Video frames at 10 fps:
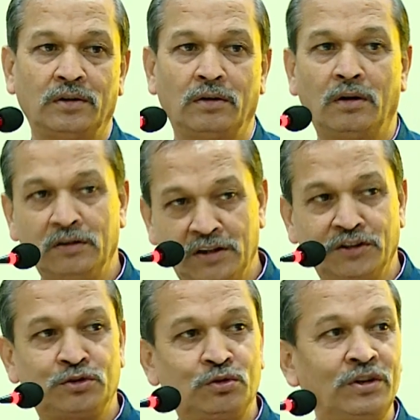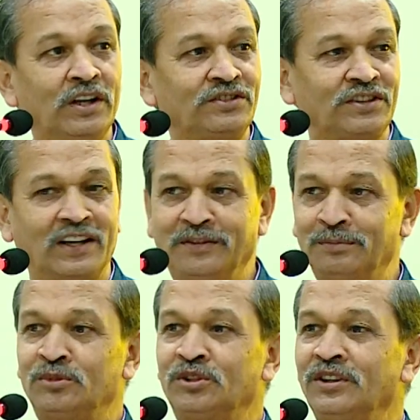All the students, I
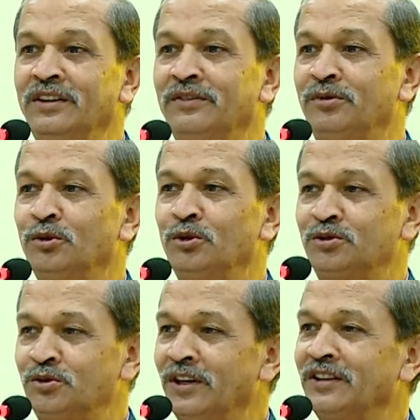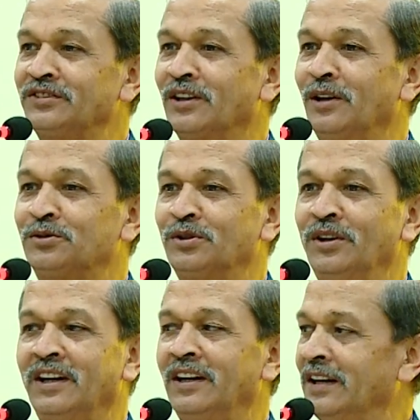am seeing few students also
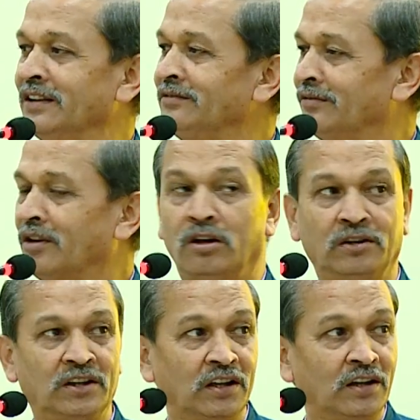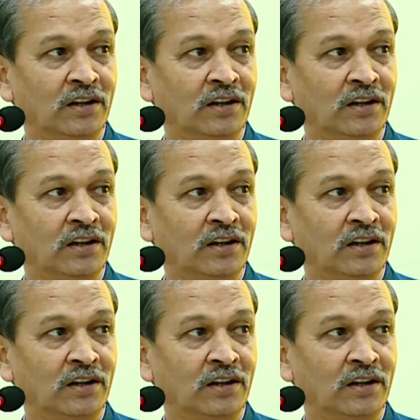here, and all the